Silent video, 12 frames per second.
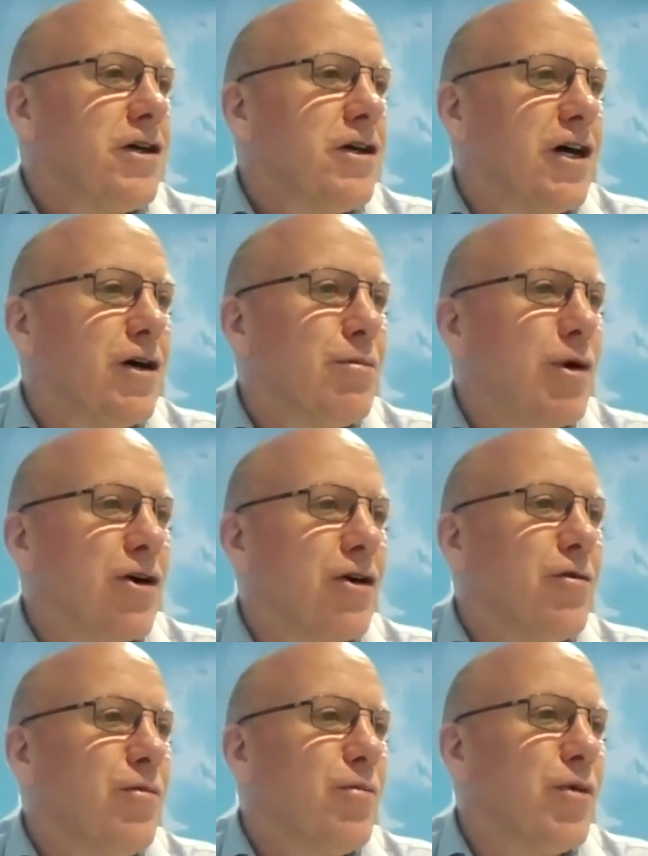uh,
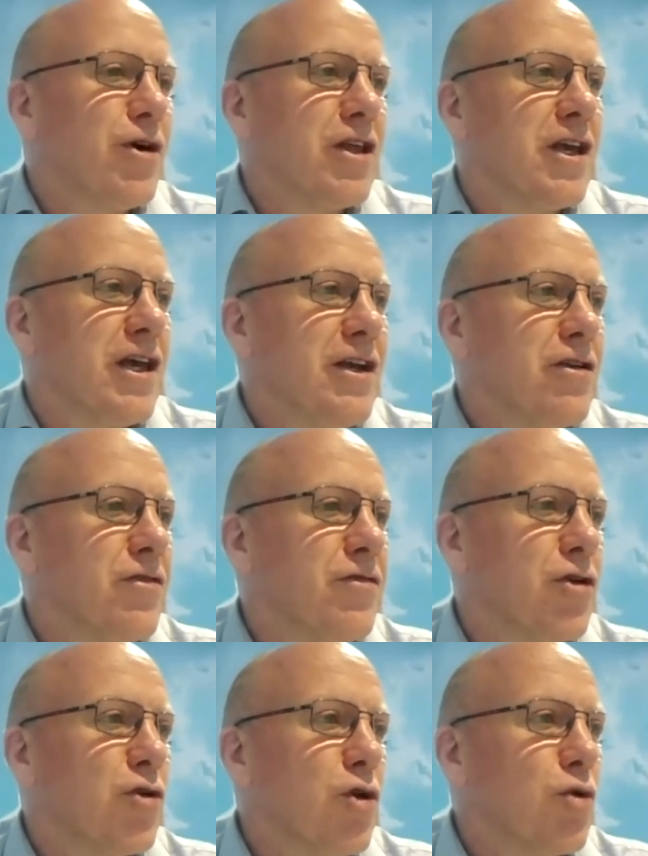by by the end of the
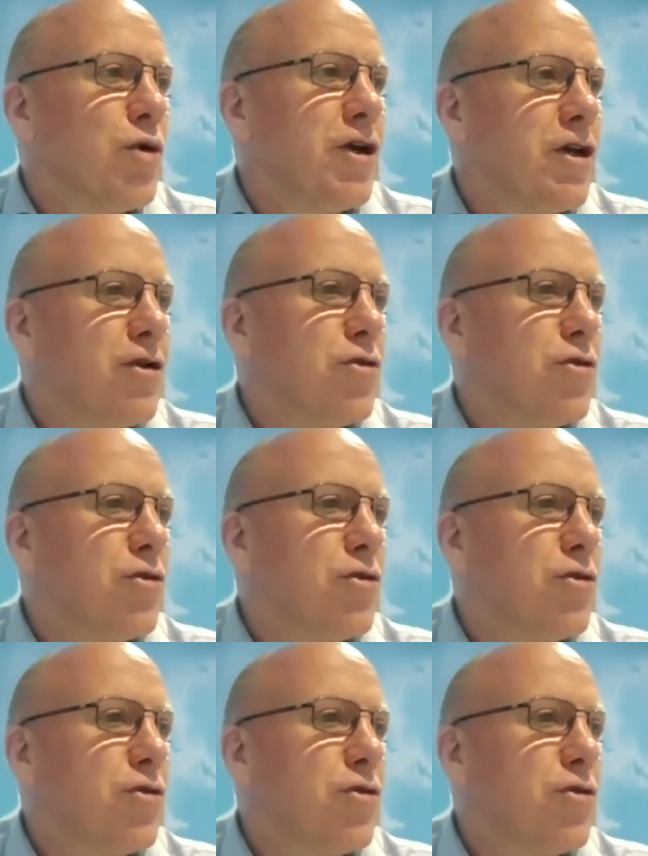following week